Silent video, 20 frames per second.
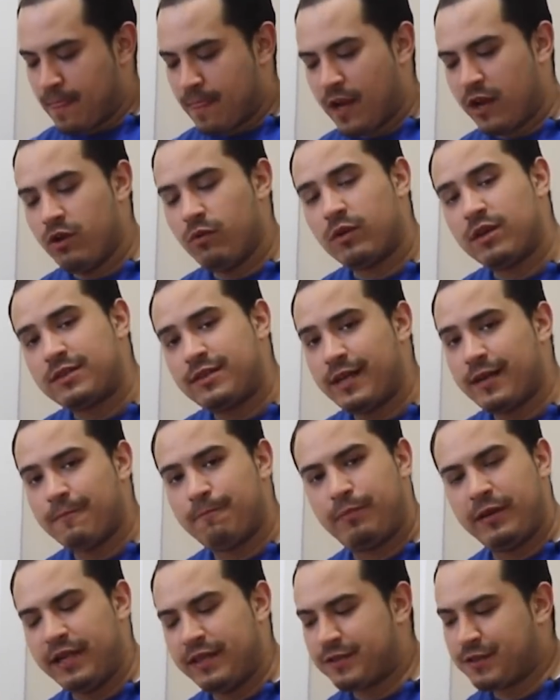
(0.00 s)
Then you want to take
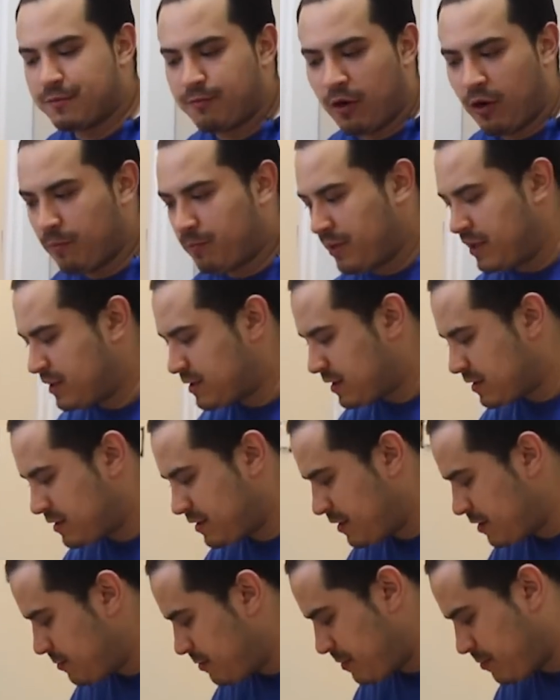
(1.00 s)
a piece, small piece,
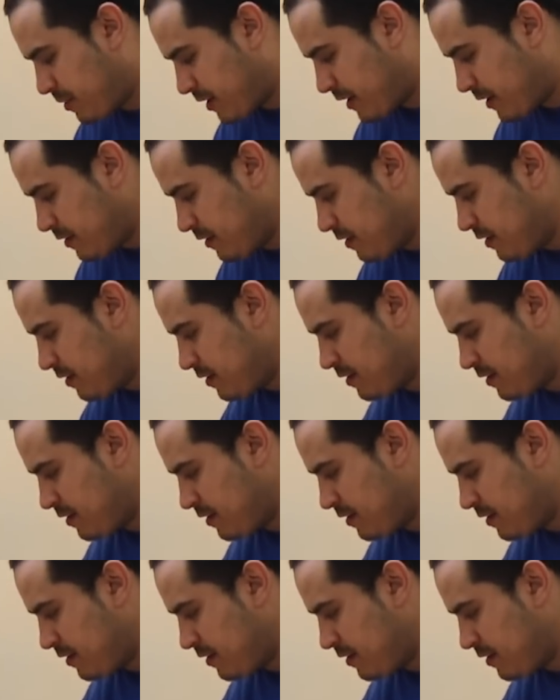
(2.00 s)
doesn't need to be big,